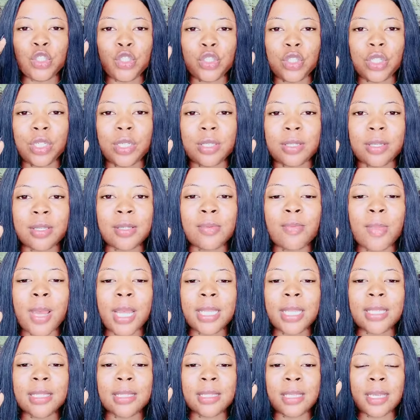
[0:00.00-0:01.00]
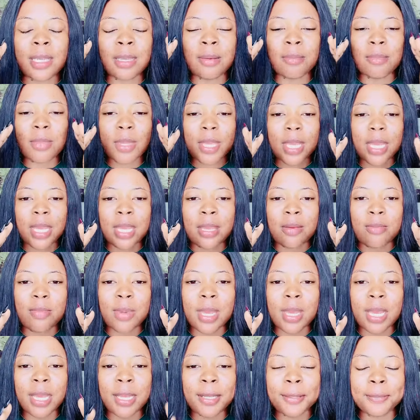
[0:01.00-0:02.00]
Jesus' mighty name.
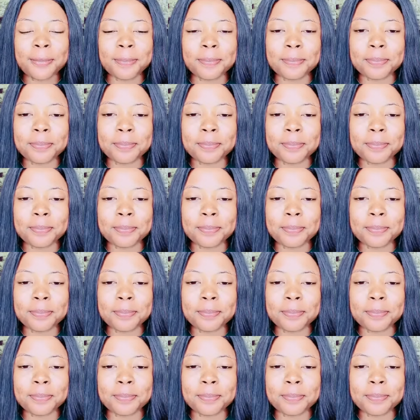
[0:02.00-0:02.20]
Amen.